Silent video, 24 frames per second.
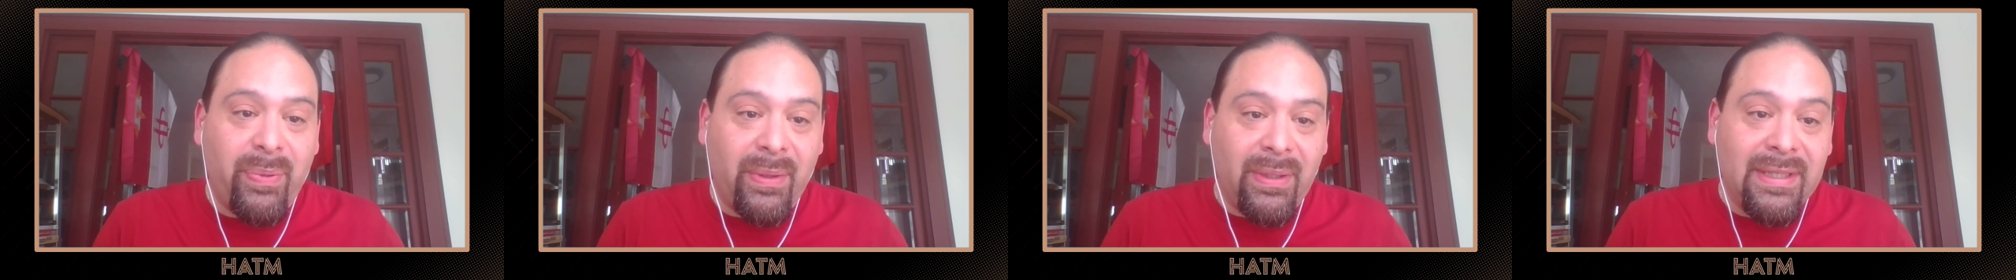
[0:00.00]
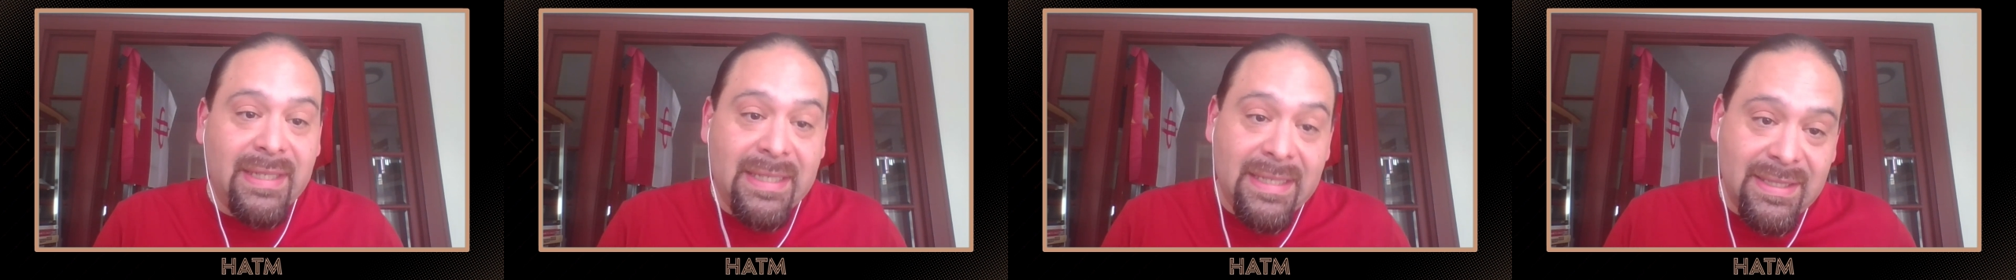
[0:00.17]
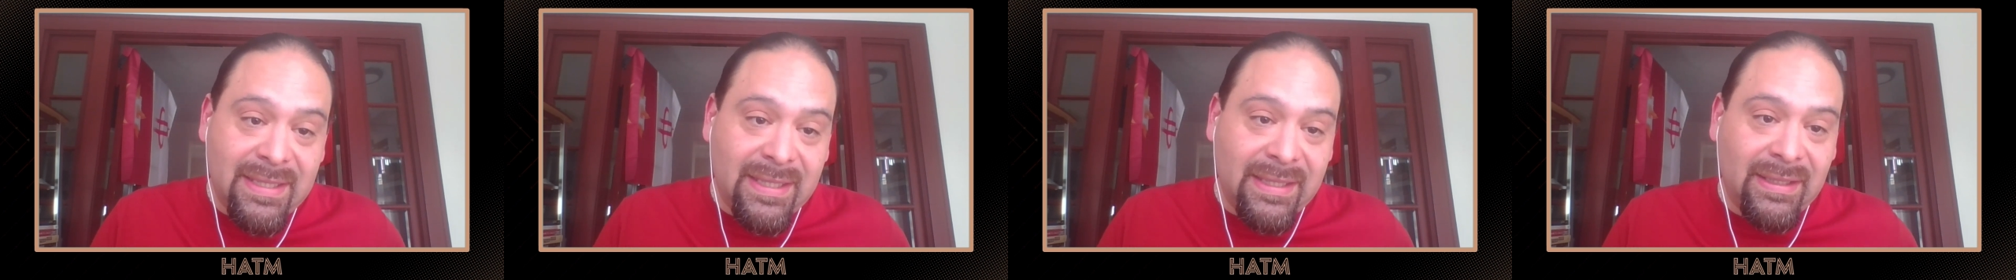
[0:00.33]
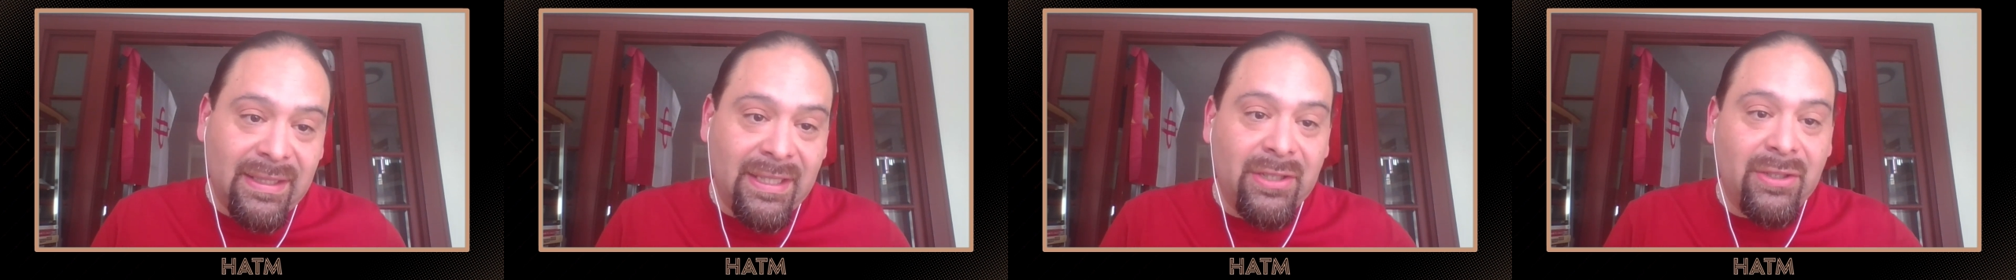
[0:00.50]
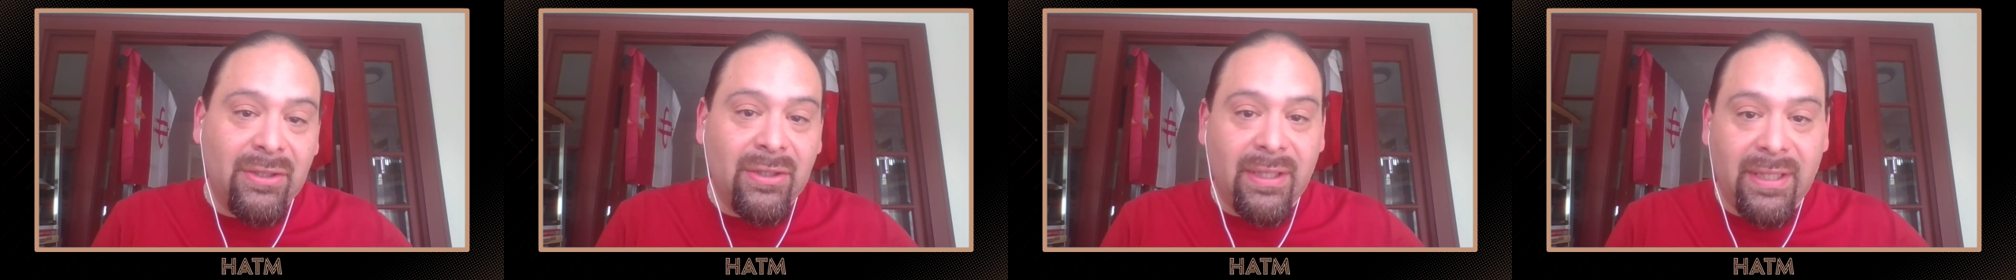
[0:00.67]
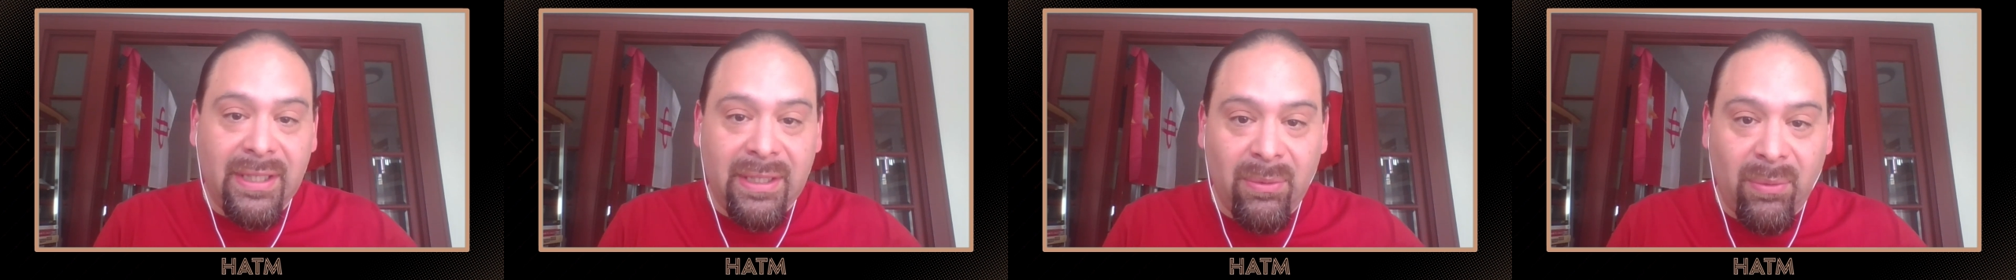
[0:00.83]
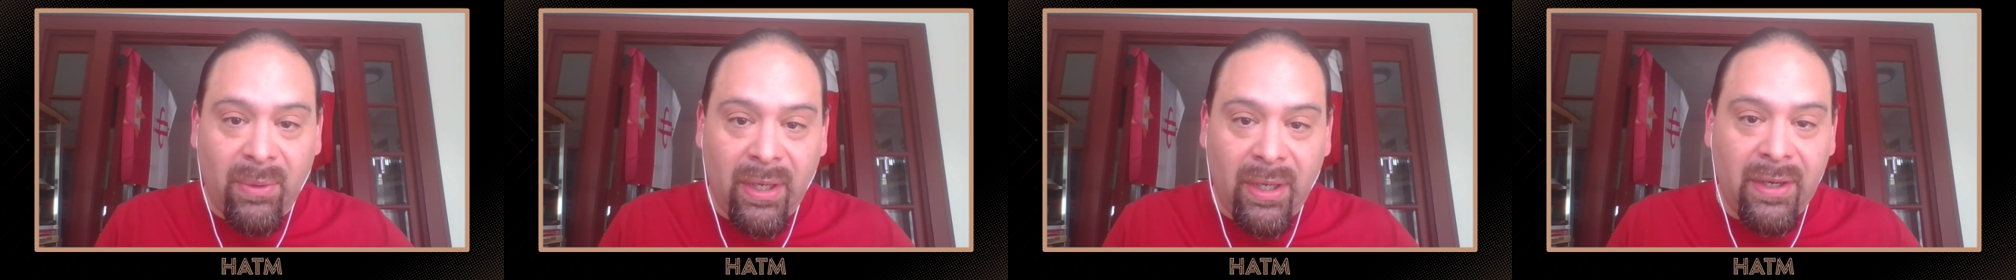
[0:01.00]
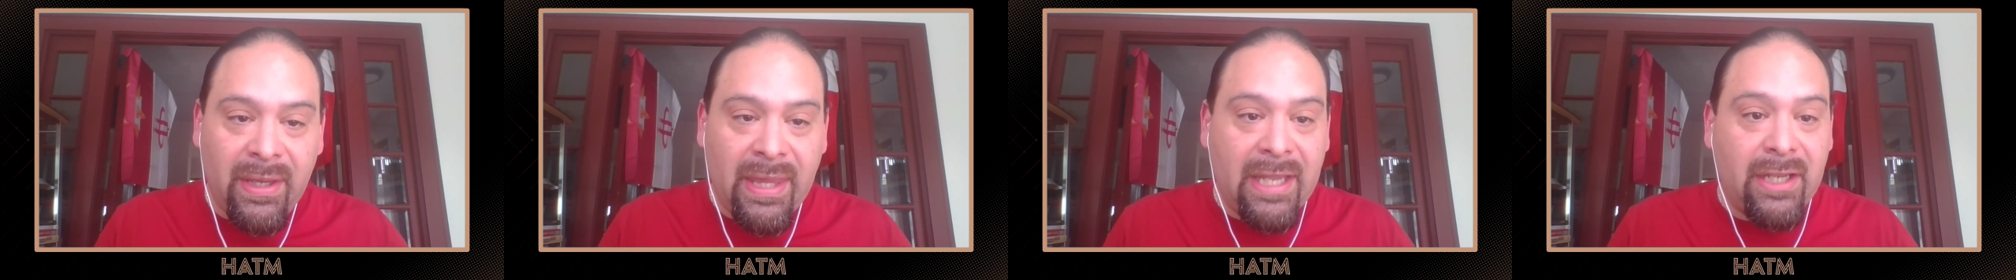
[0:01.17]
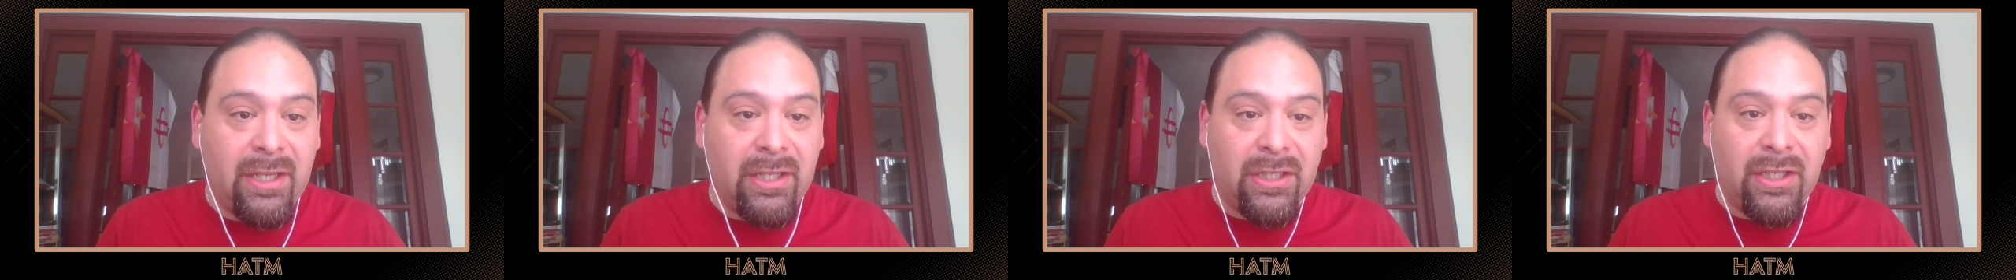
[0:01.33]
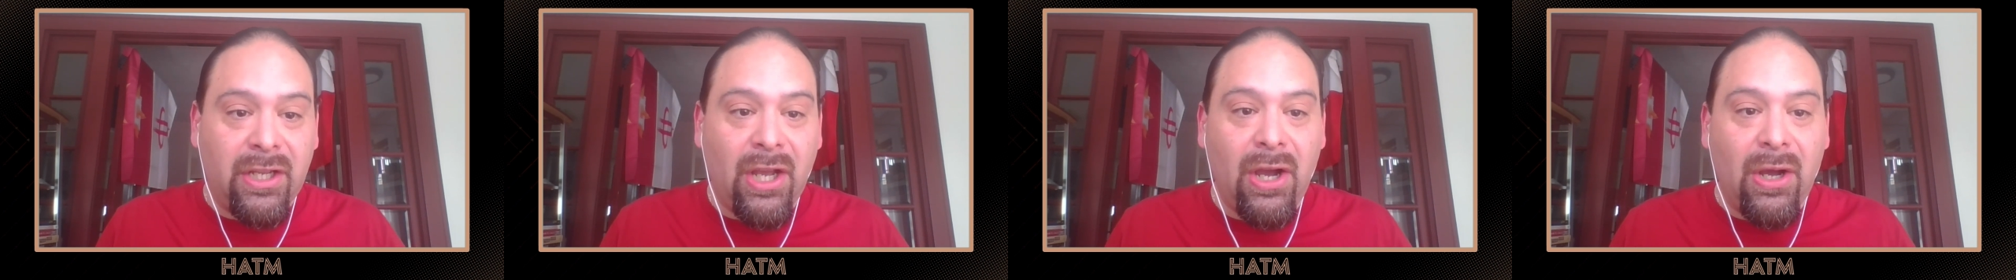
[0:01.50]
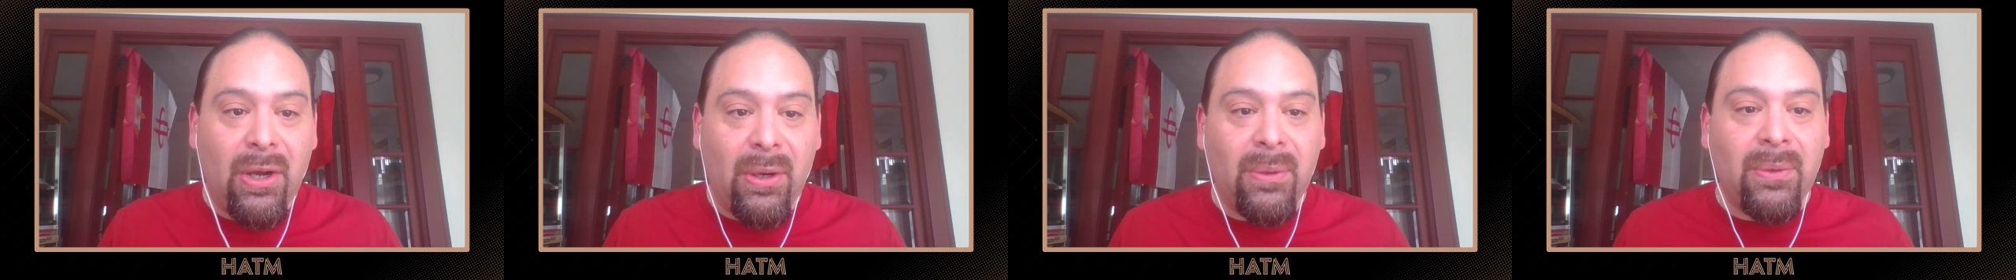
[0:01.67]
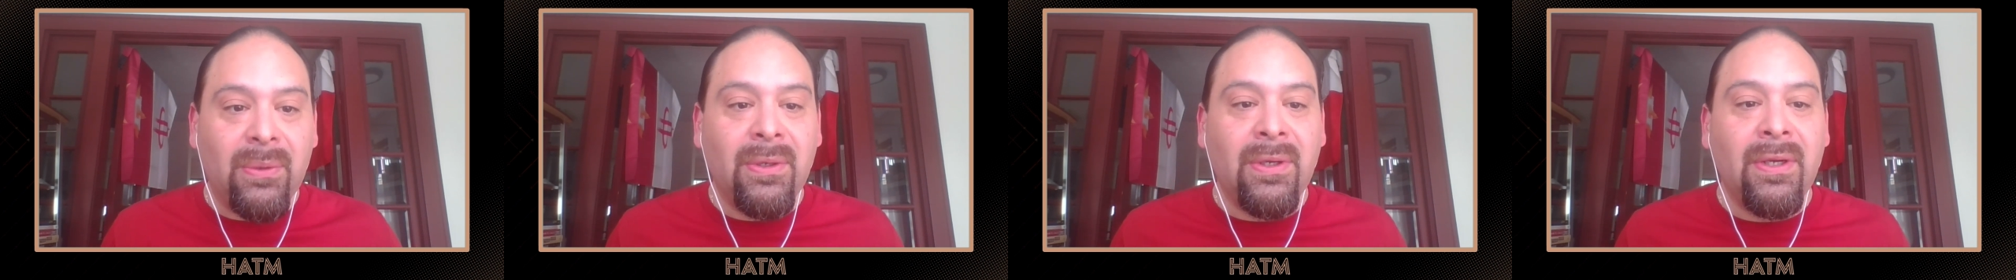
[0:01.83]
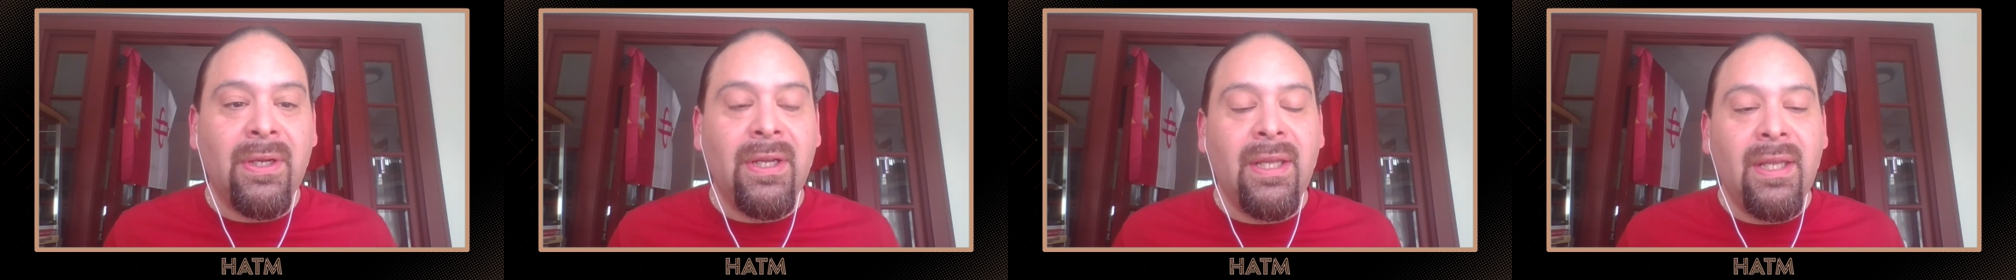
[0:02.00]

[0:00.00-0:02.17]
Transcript: policing literally where they could go,